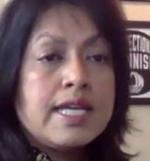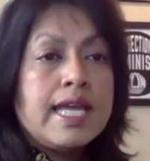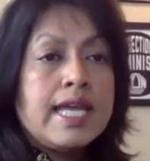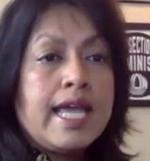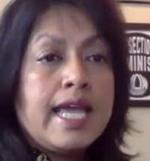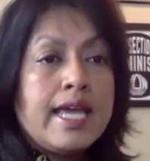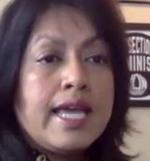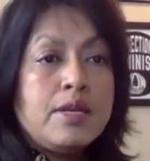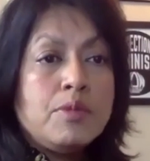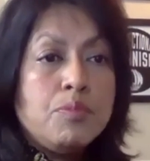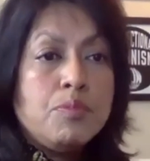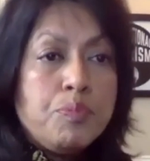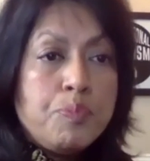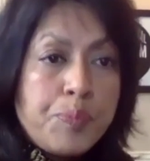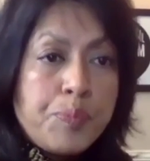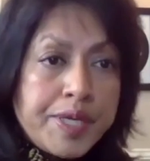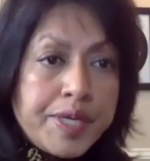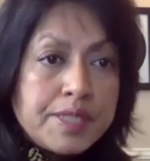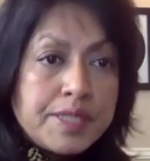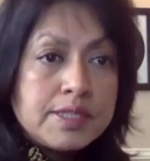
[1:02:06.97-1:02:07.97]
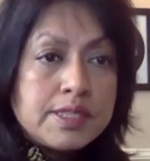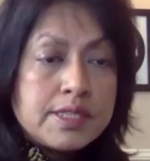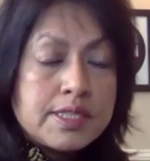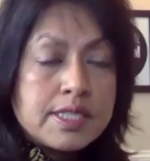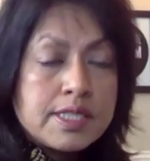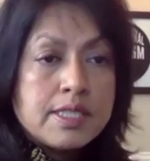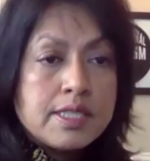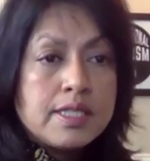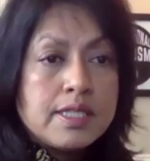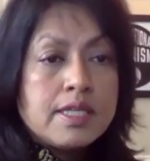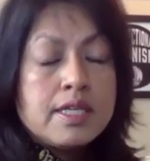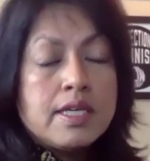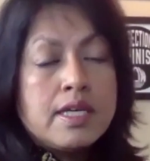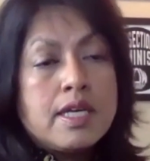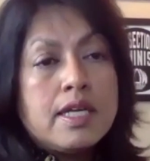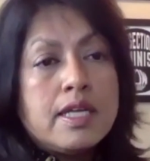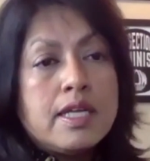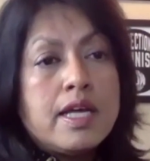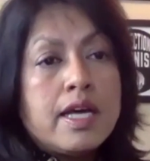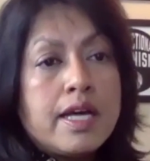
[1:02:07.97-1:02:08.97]
and build
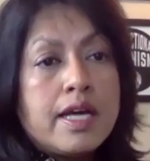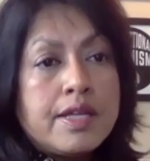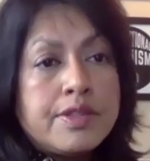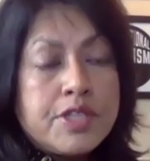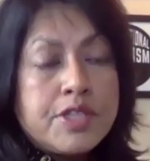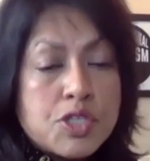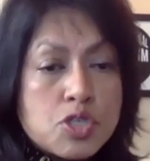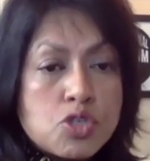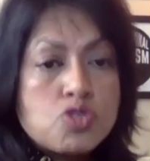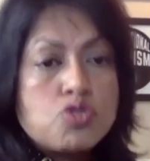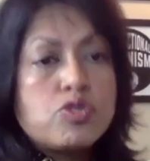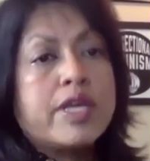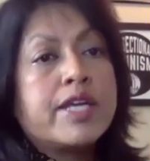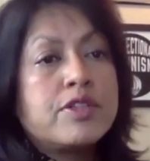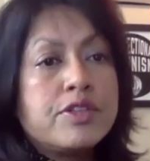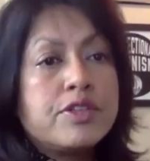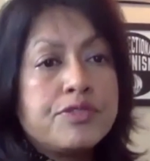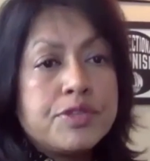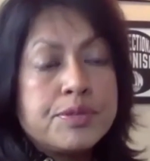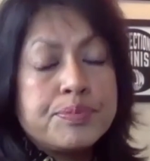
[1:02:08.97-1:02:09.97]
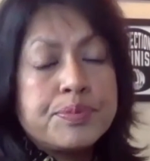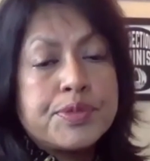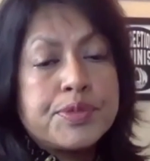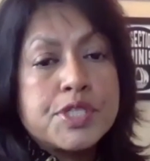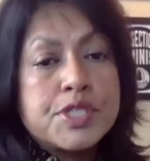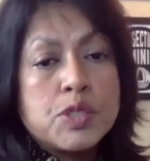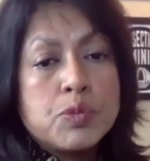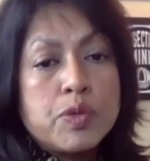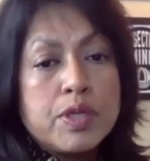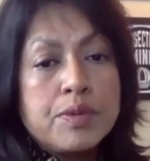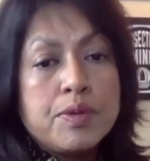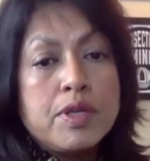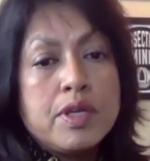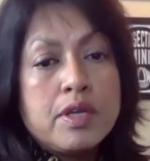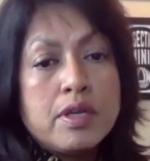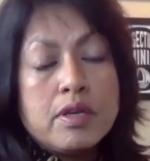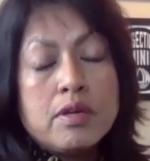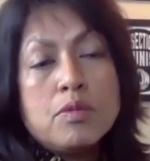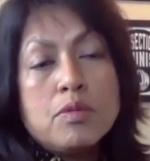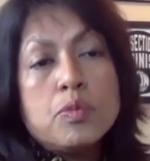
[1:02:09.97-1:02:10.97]
the strength of the person
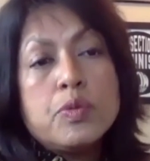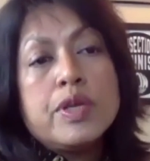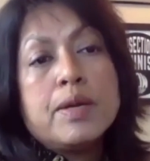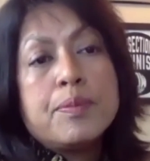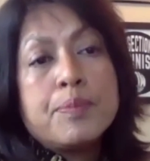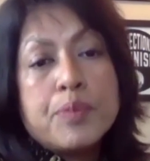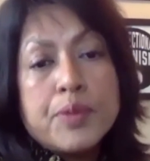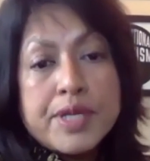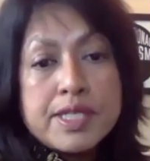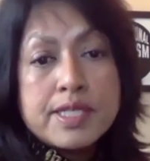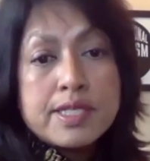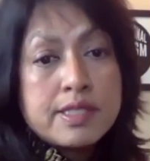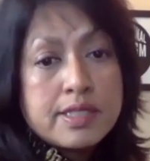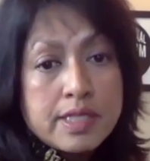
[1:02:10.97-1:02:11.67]
we appointed.